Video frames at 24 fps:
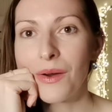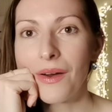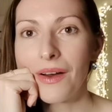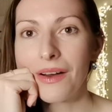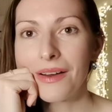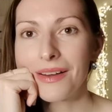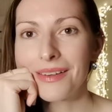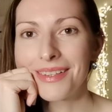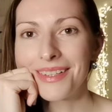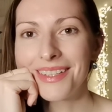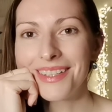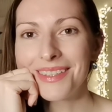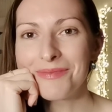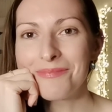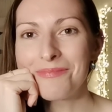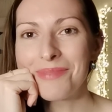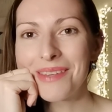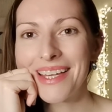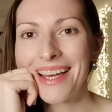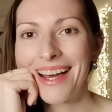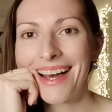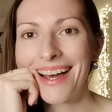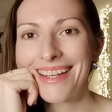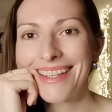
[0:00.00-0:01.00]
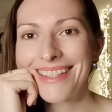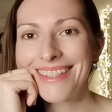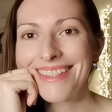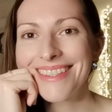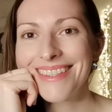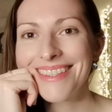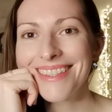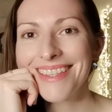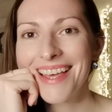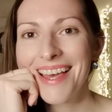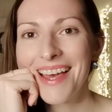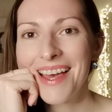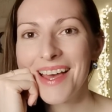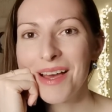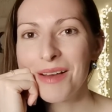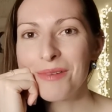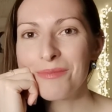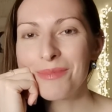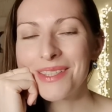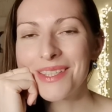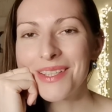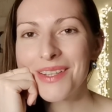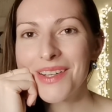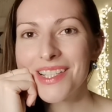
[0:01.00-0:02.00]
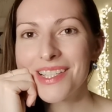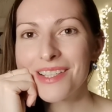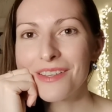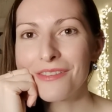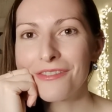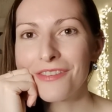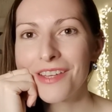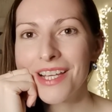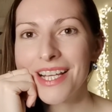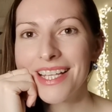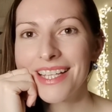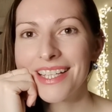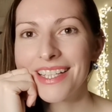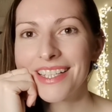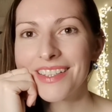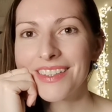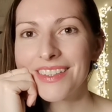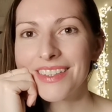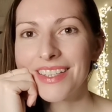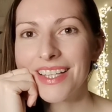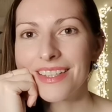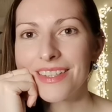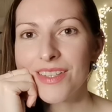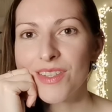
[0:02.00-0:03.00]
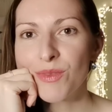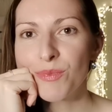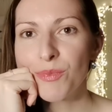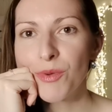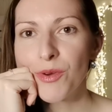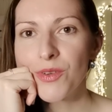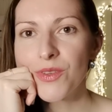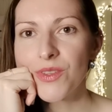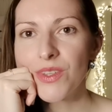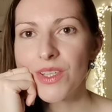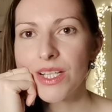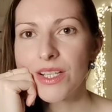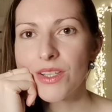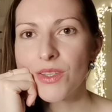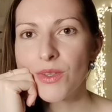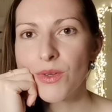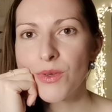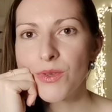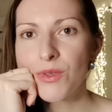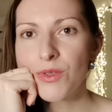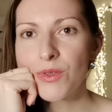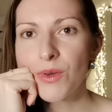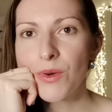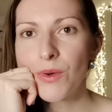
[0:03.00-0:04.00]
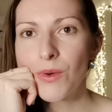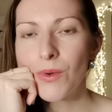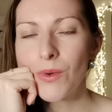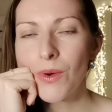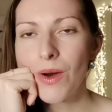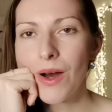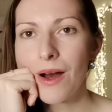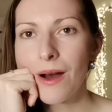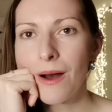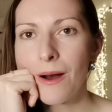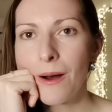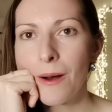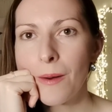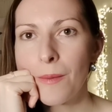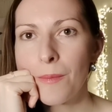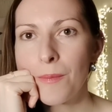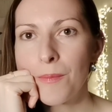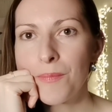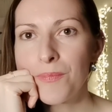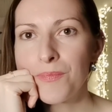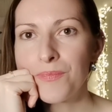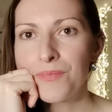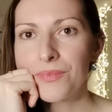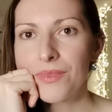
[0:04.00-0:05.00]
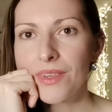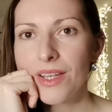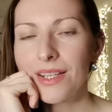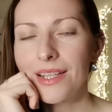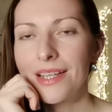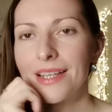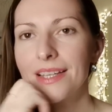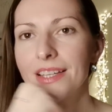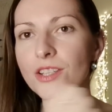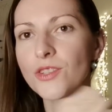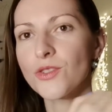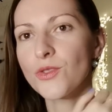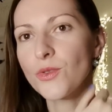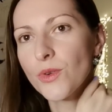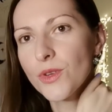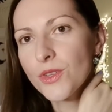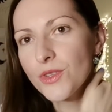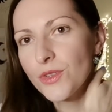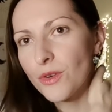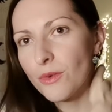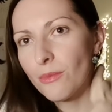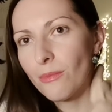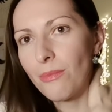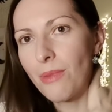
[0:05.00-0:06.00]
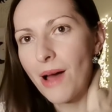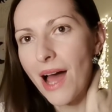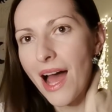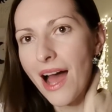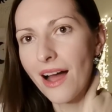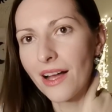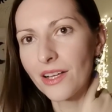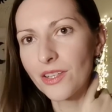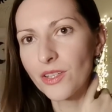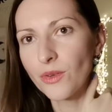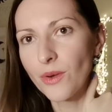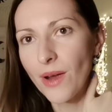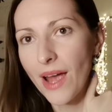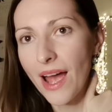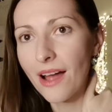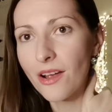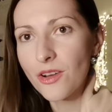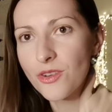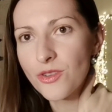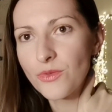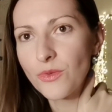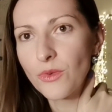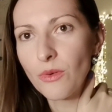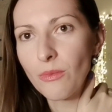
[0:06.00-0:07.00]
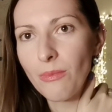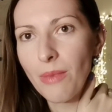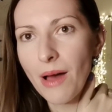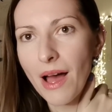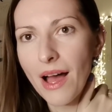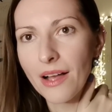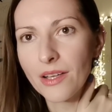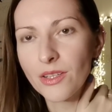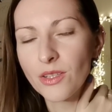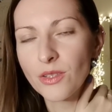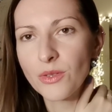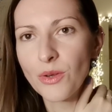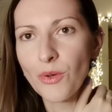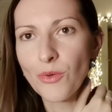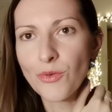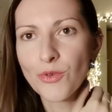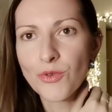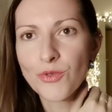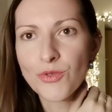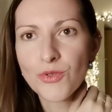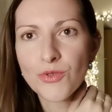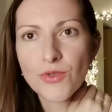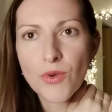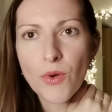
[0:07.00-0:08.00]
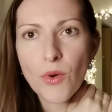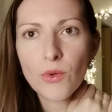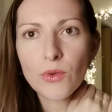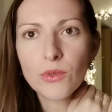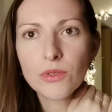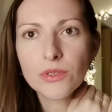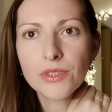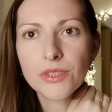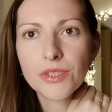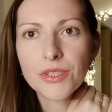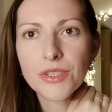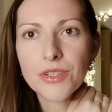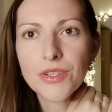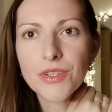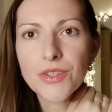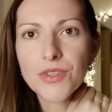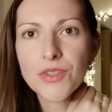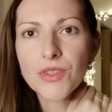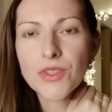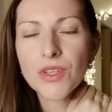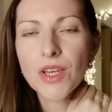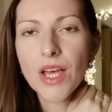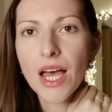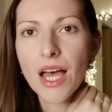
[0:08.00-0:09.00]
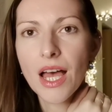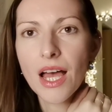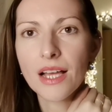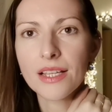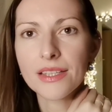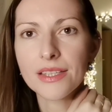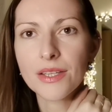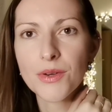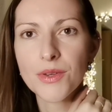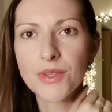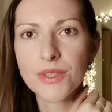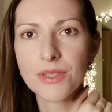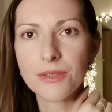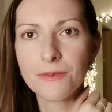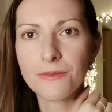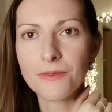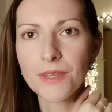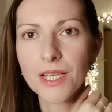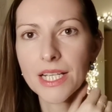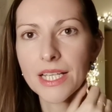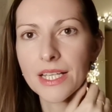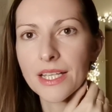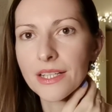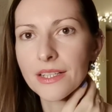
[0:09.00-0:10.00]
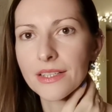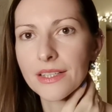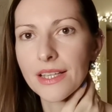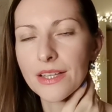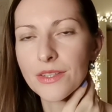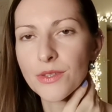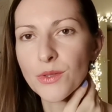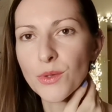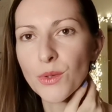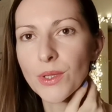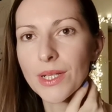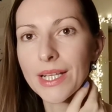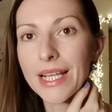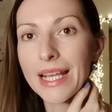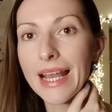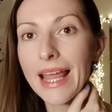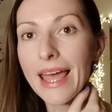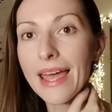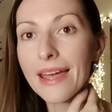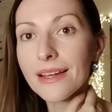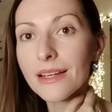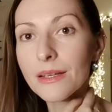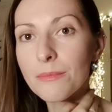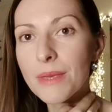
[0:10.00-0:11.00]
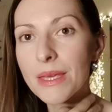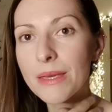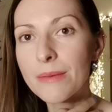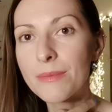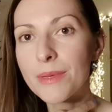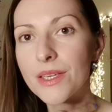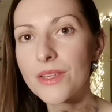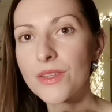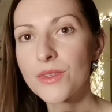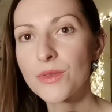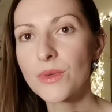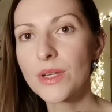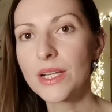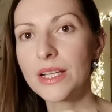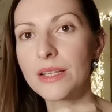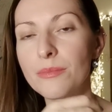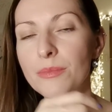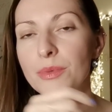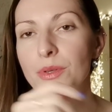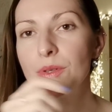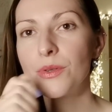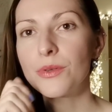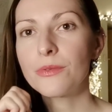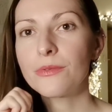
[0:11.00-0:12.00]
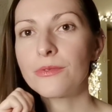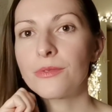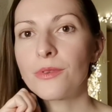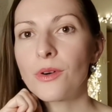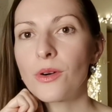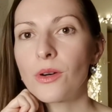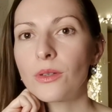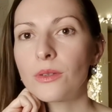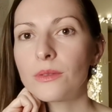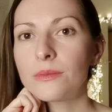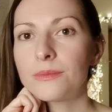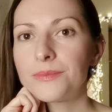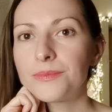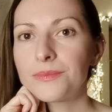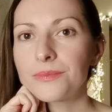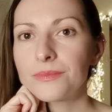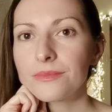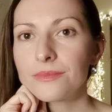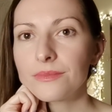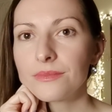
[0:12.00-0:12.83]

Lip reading: know, behind. But there is a feeling here that this person is also like enjoys your back, your actual back, you know, your shoulders. There is a feeling here that your neck maybe is really beautiful.